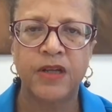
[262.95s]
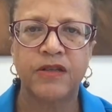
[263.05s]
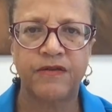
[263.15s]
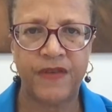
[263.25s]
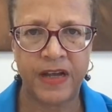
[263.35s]

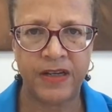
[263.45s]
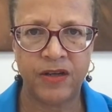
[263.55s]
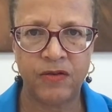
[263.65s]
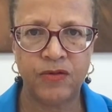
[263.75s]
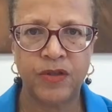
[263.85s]
to find
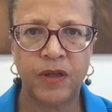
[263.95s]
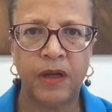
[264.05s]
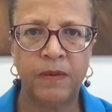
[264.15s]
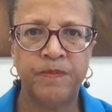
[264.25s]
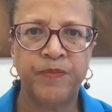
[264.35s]
out
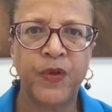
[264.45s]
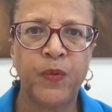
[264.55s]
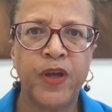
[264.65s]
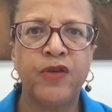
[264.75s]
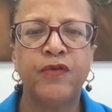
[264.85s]

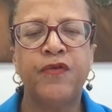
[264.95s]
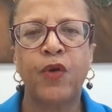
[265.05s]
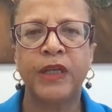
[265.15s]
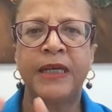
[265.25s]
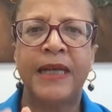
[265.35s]
where you
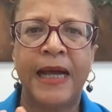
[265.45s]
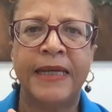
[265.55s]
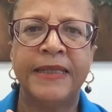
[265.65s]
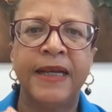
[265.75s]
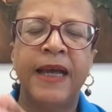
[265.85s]
fall in line.